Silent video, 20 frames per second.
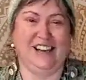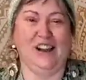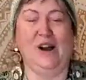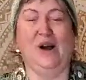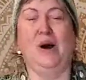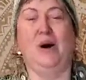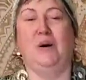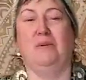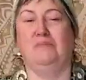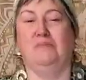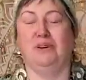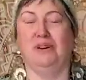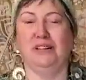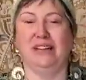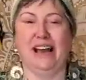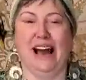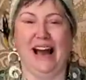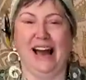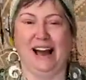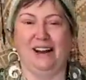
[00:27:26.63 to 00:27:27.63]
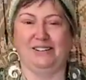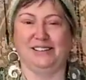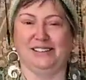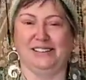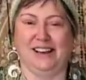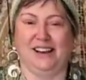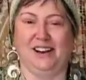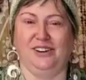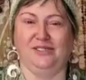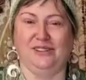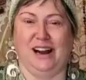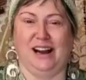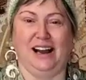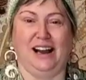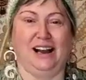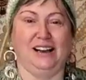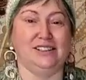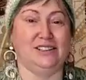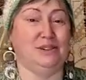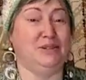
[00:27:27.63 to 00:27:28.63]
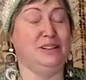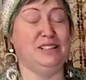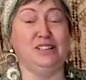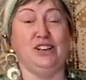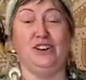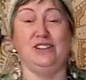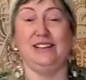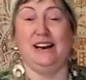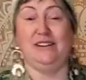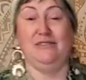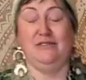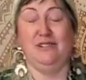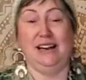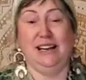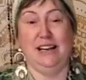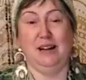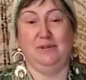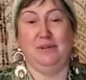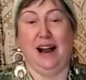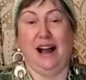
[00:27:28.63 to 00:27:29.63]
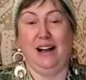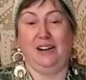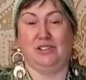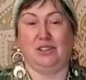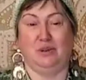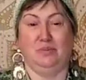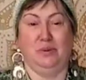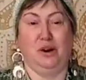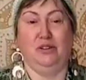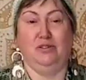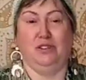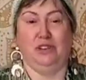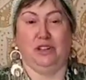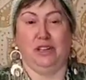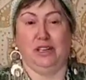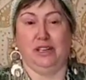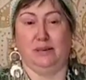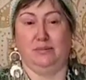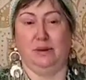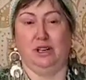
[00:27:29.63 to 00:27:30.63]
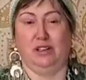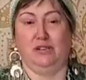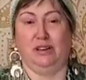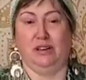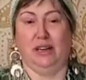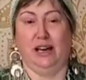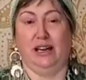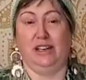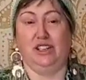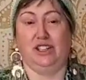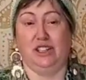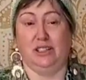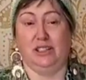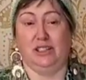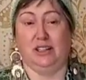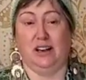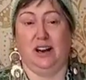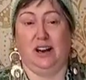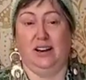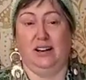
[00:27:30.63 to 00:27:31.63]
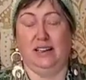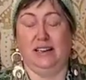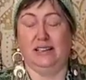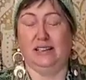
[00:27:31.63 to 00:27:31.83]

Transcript: But yeah, so uh, so it turned out really well. So both of these are modifications, guys.